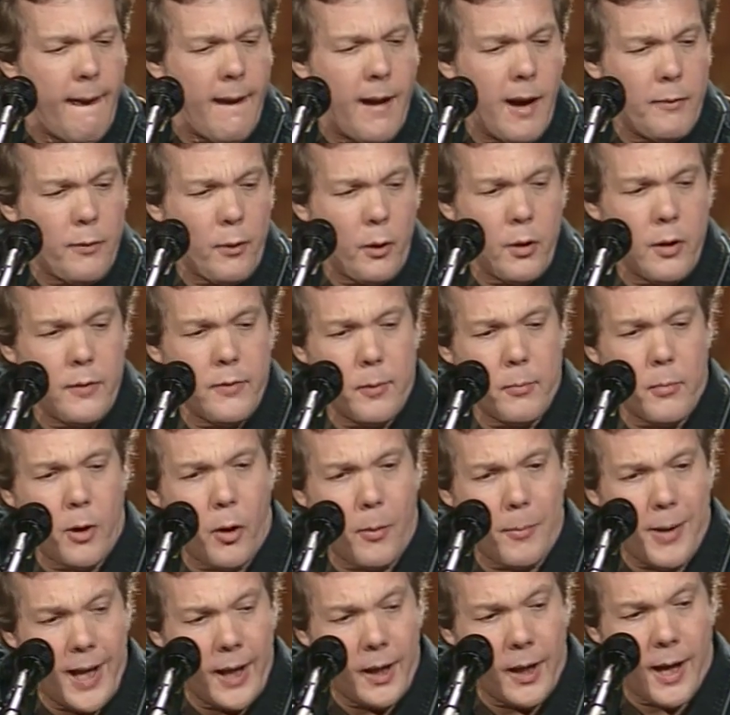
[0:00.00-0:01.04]
I've heard of him
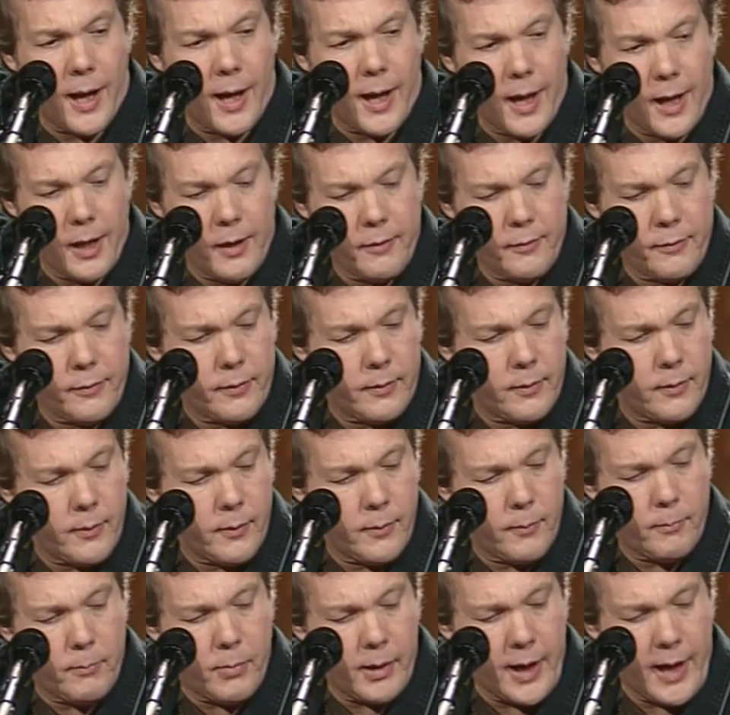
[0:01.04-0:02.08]
all my life.
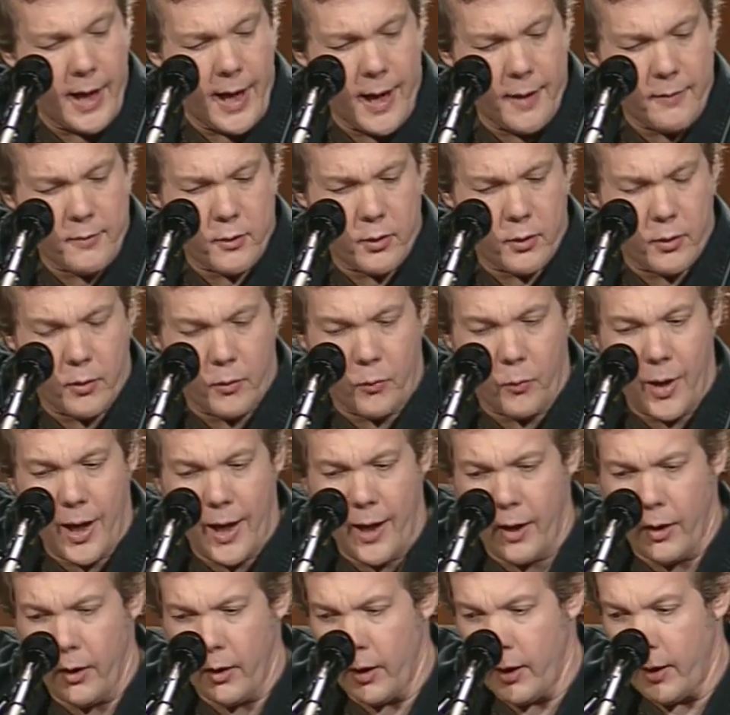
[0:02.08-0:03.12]
But after a
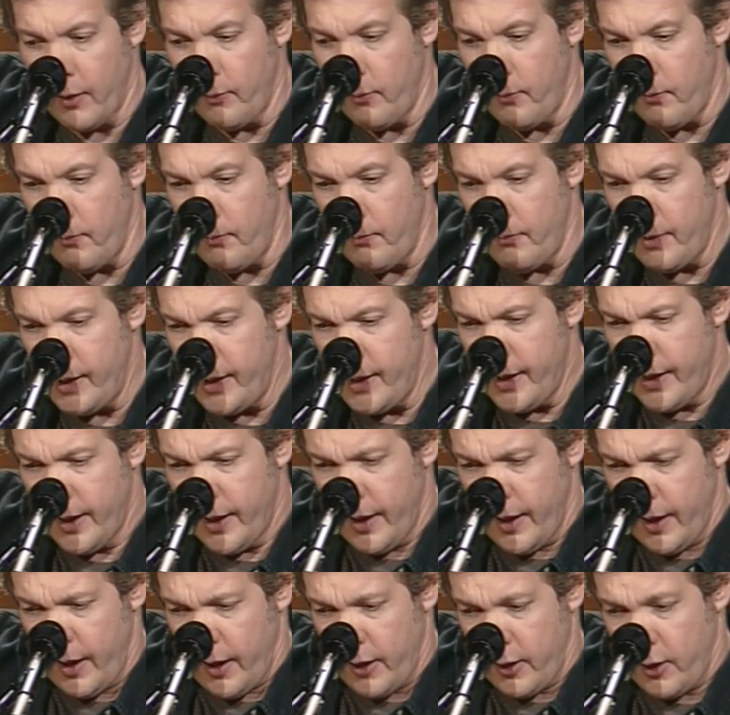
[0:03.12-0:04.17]
while, um,
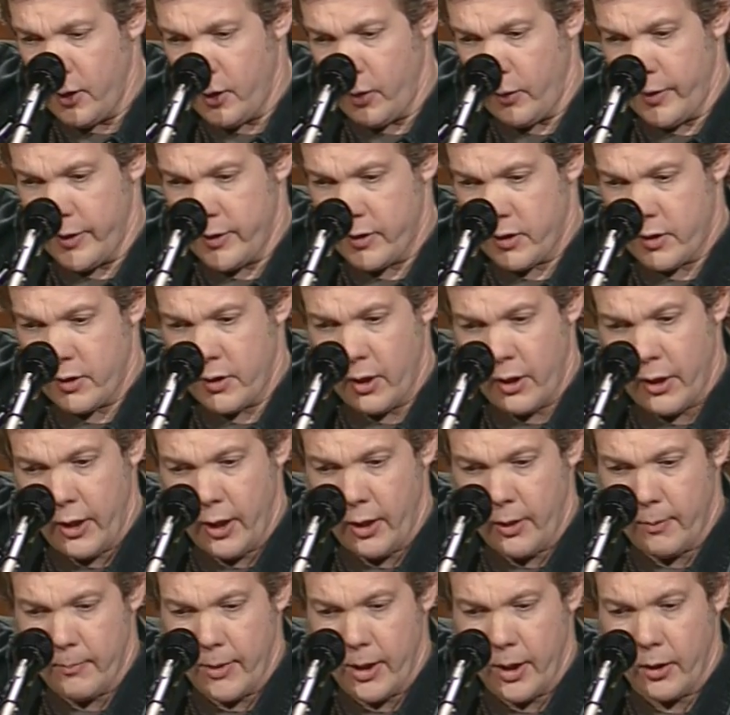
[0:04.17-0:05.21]
you know, in
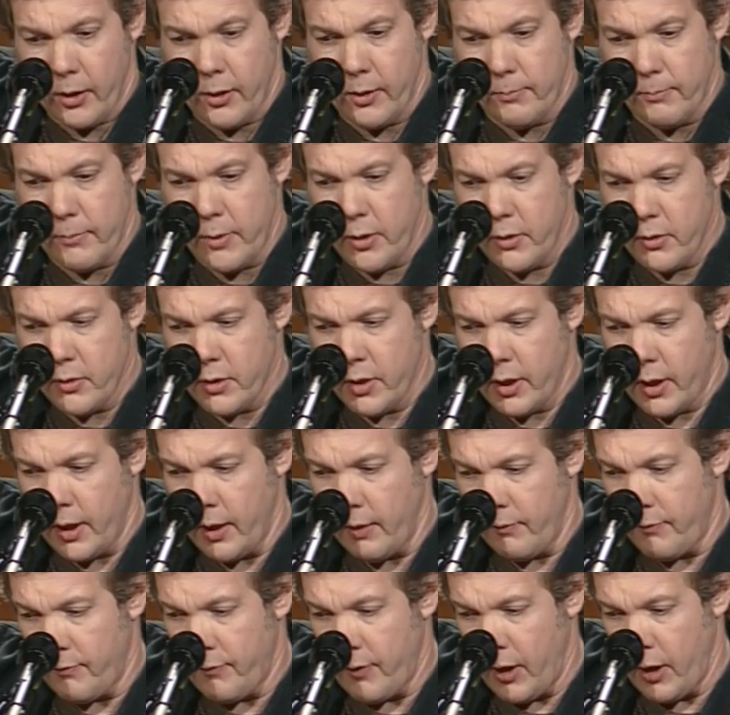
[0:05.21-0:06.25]
studying American music
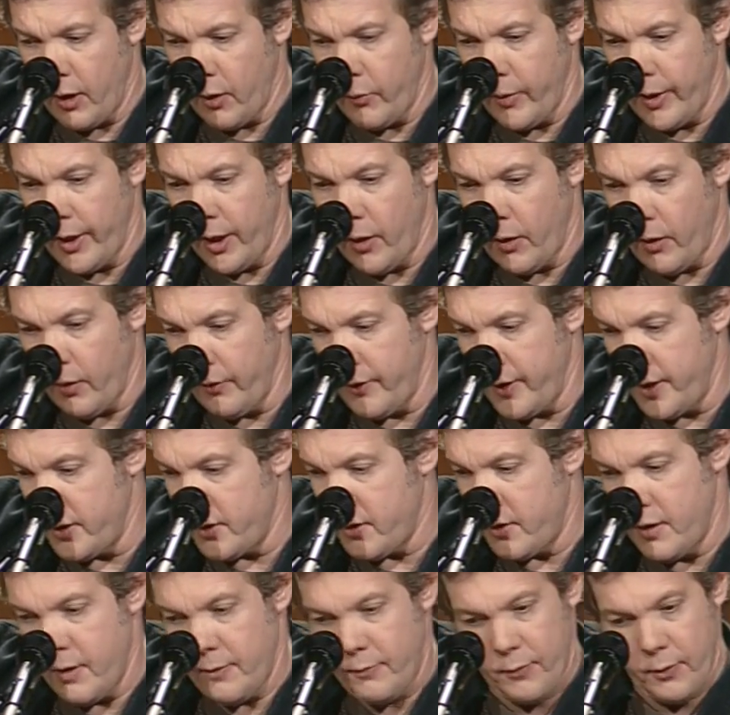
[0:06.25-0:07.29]
and following all
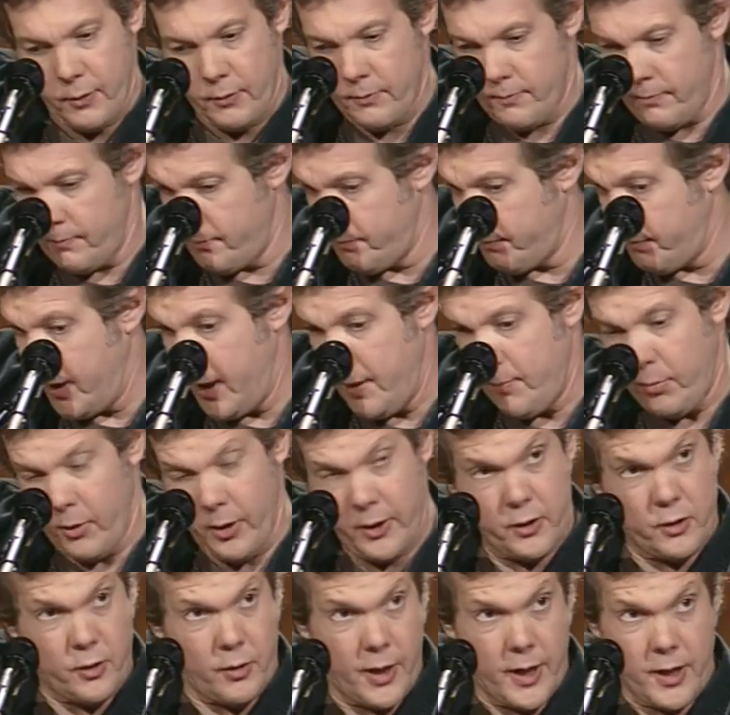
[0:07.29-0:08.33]
these different people
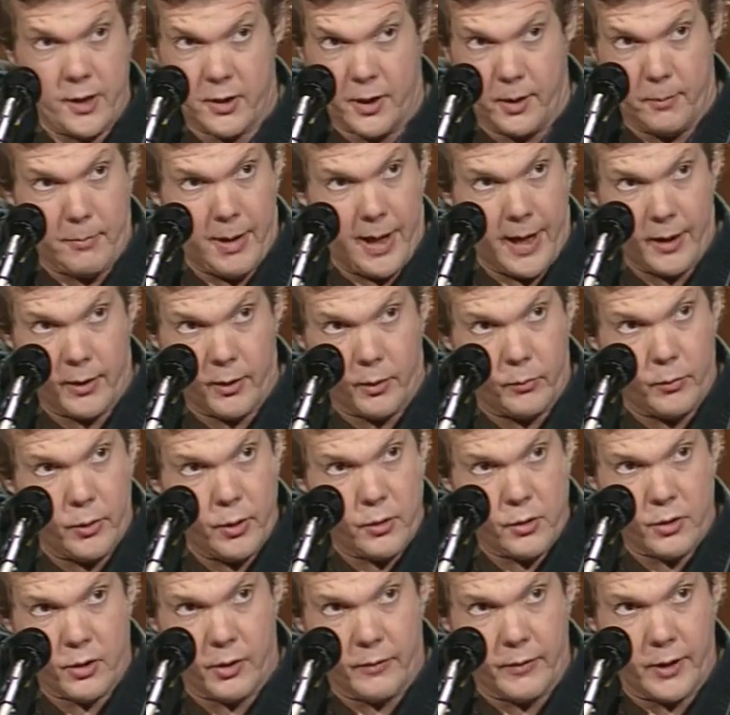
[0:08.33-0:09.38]
and tracing back the
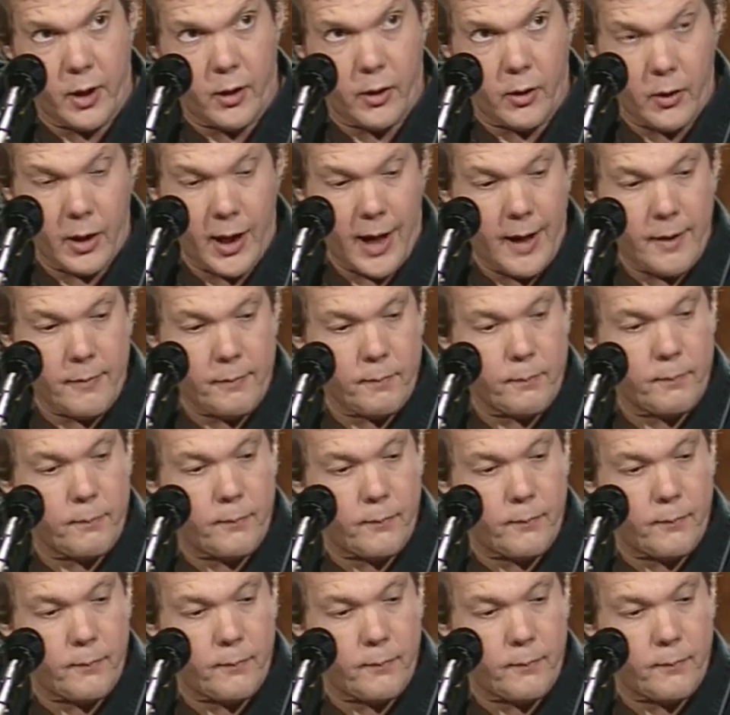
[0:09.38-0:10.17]
roots of it all, I've,